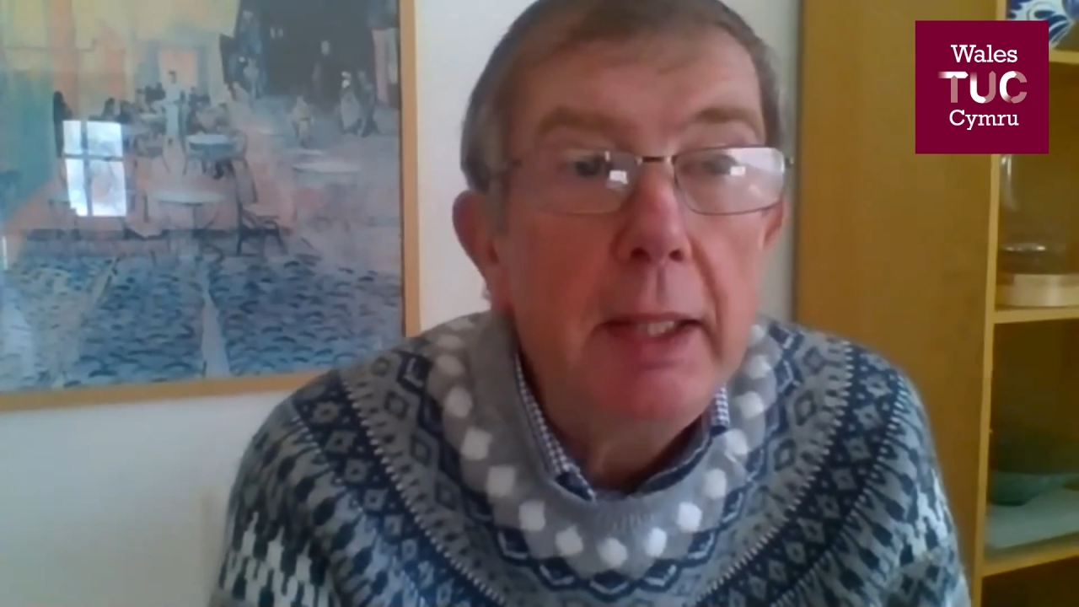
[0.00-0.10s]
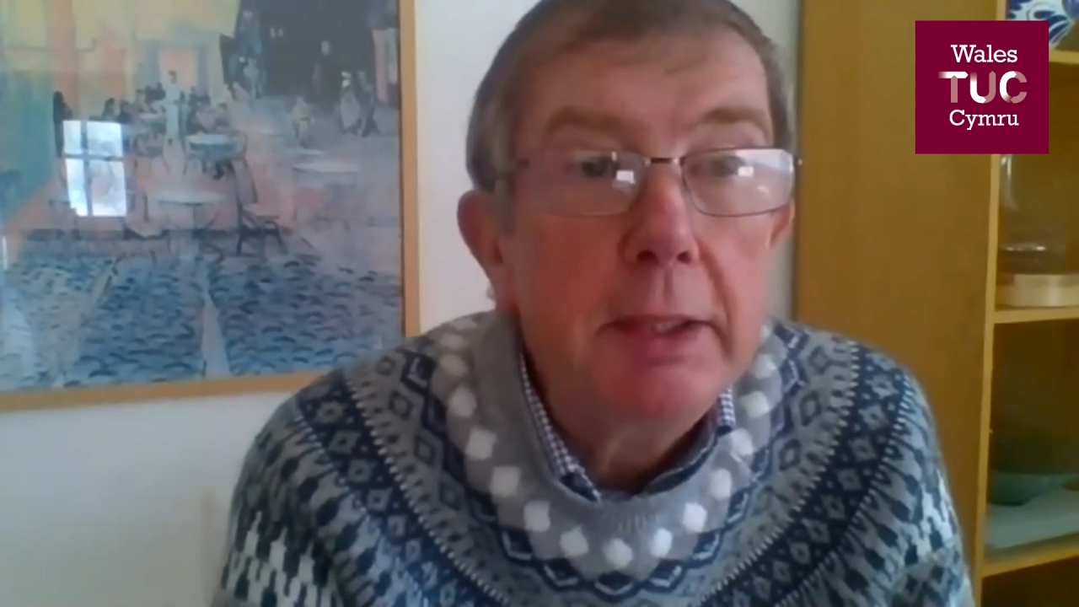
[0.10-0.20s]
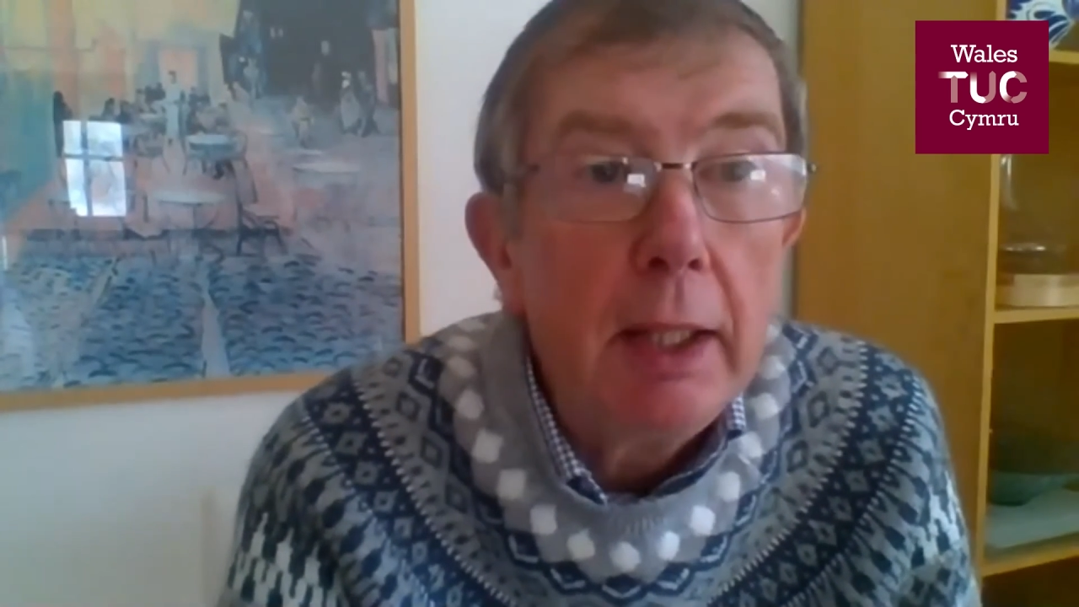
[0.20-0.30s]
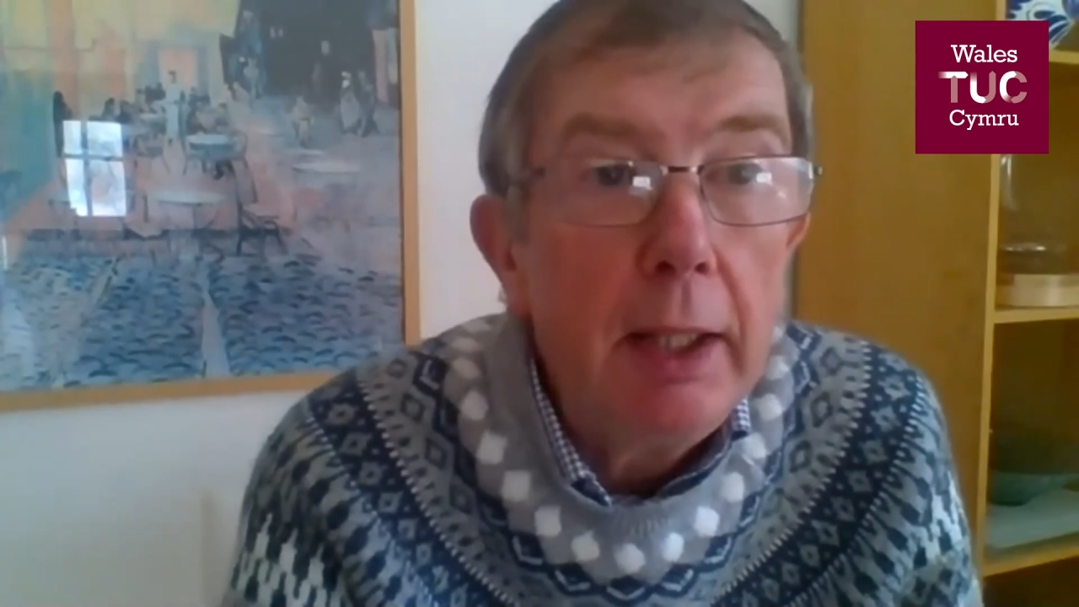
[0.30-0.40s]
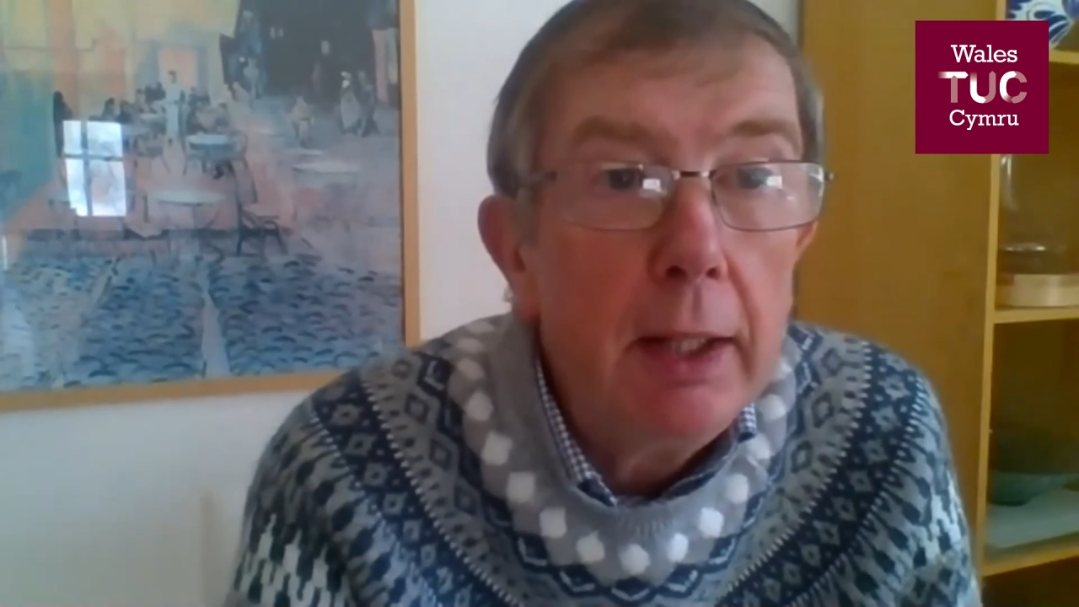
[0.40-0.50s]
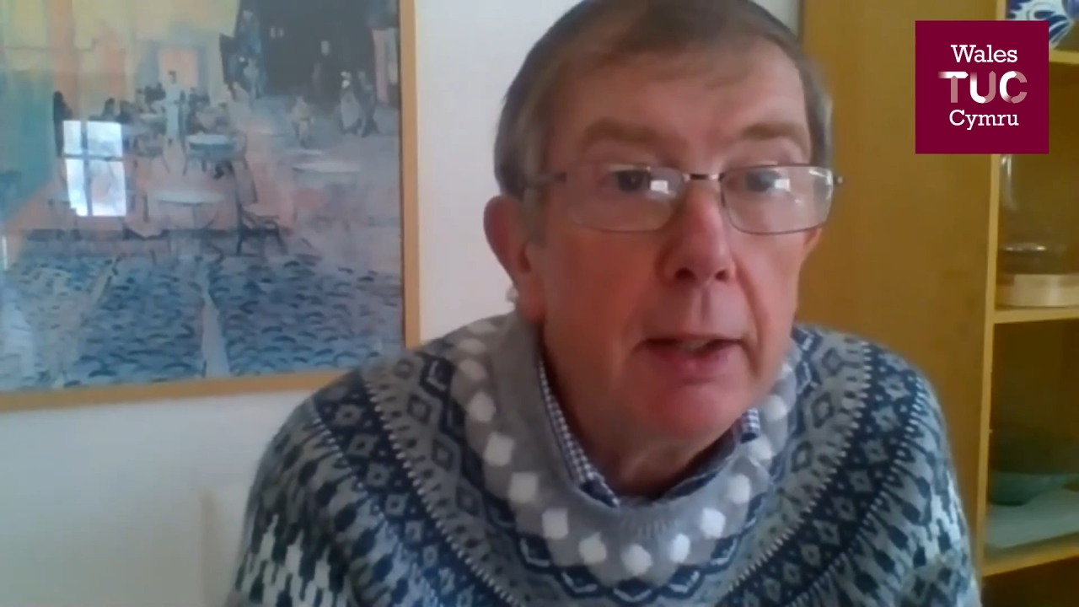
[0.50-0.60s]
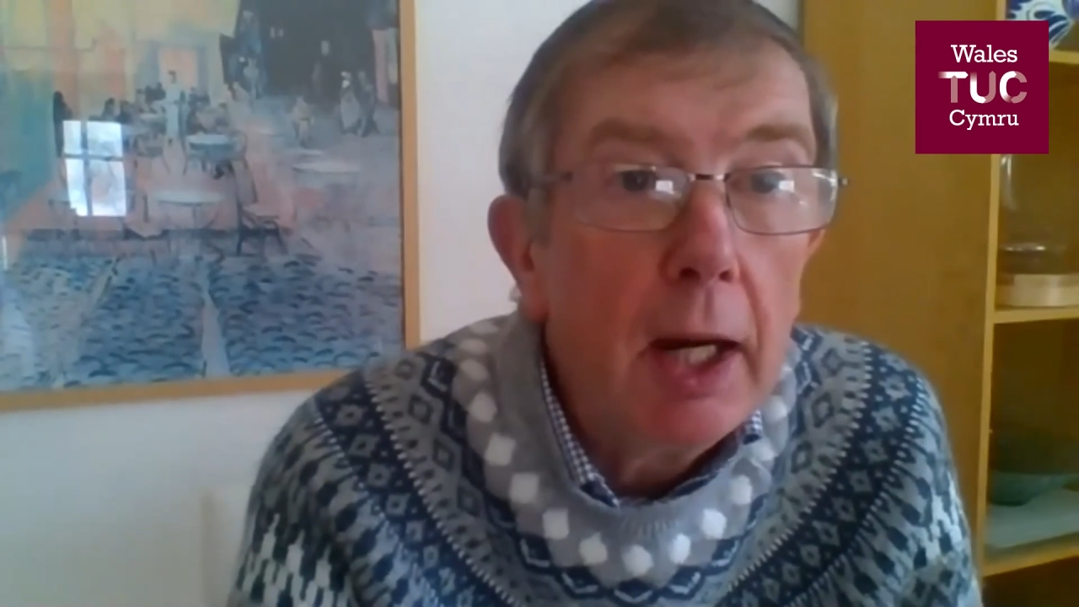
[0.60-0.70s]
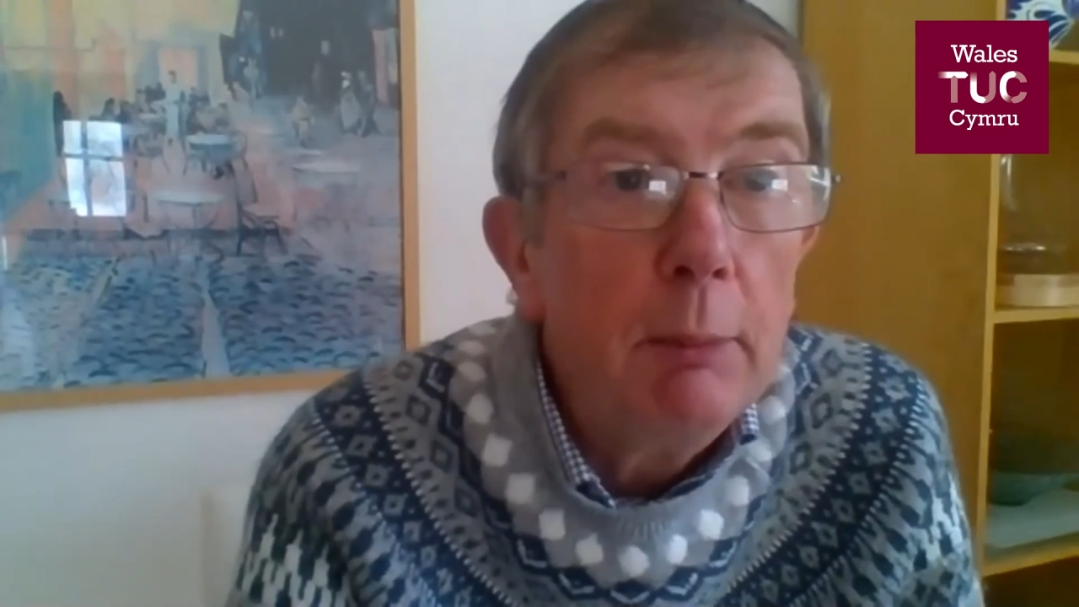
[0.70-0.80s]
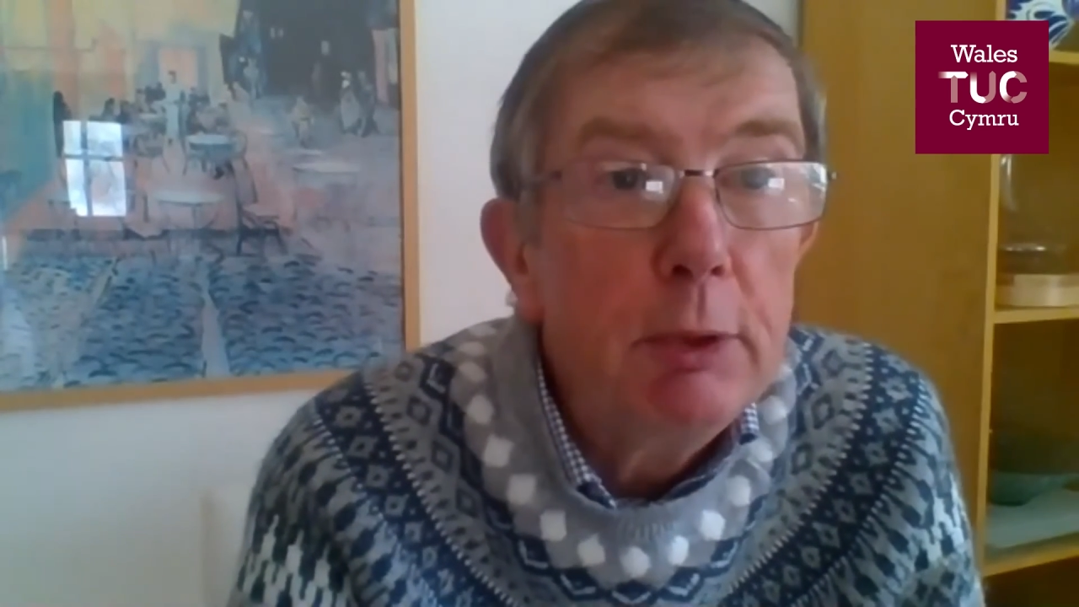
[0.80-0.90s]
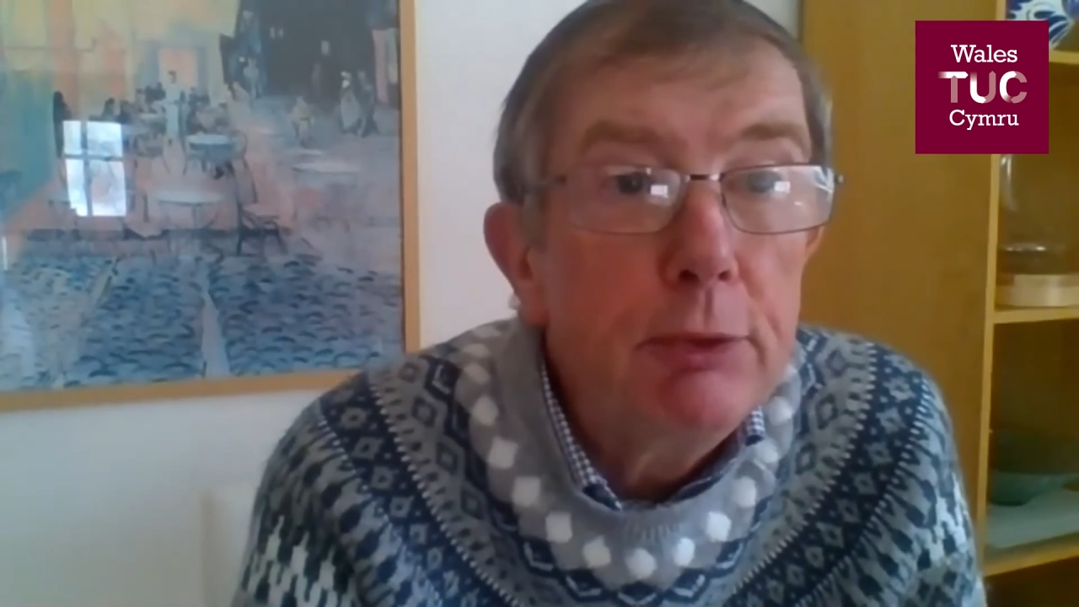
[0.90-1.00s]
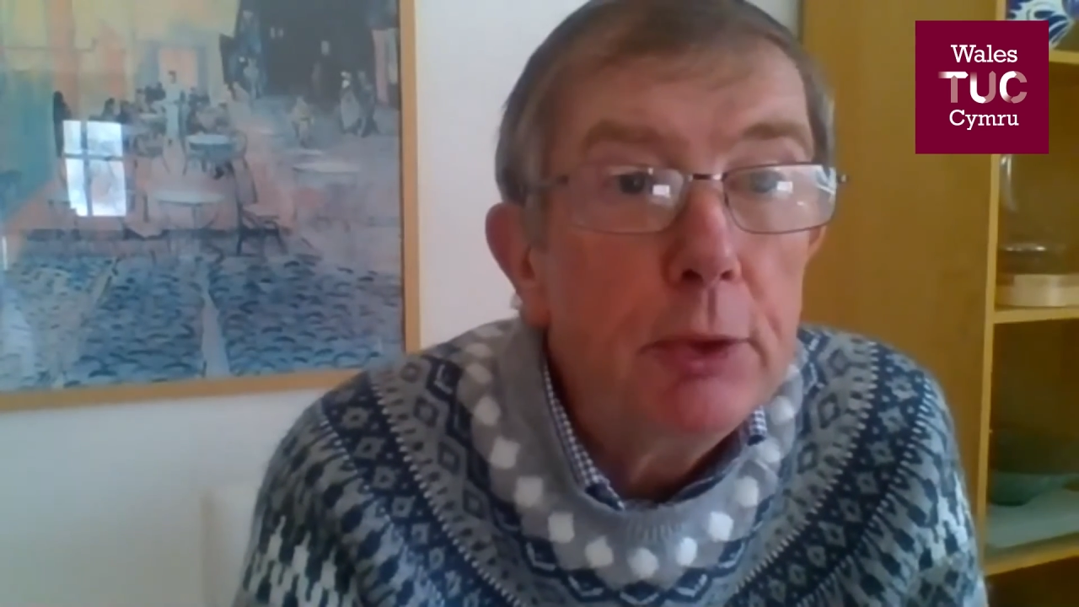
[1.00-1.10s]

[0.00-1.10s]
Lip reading: entire carbon